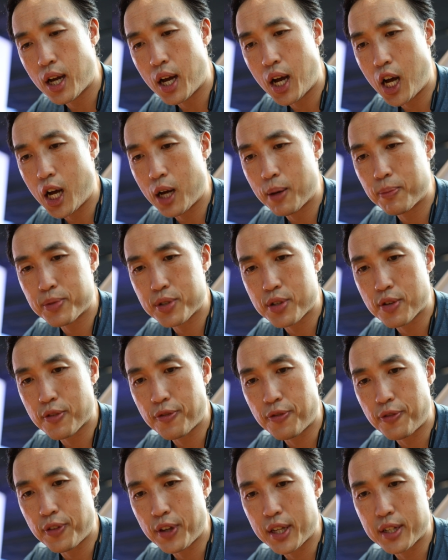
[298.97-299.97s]
um, to
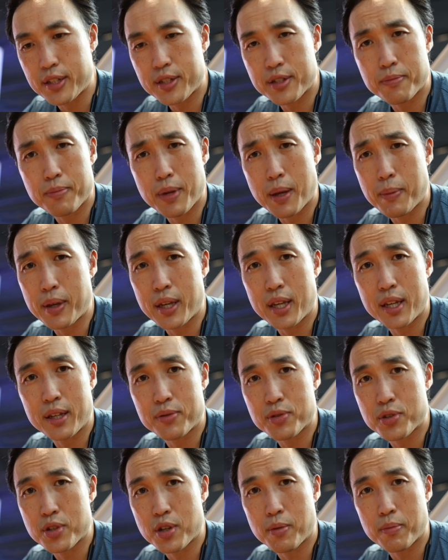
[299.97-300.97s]
fit
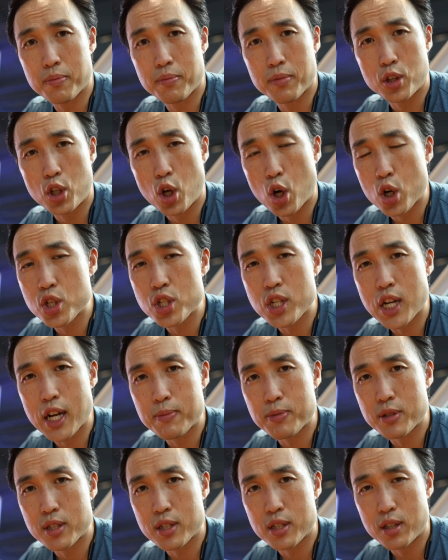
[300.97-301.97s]
maybe some large
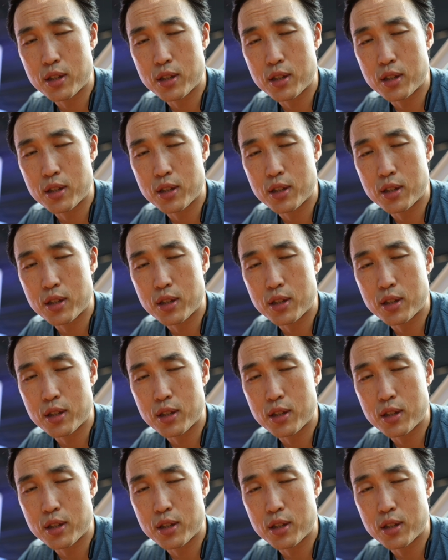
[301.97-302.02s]
size,